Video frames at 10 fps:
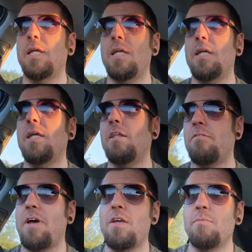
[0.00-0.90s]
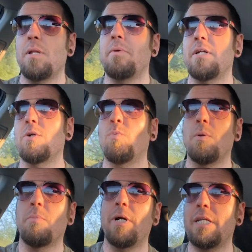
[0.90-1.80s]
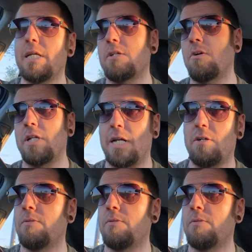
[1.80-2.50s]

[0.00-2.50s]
85mm 1.8 on the Nikon.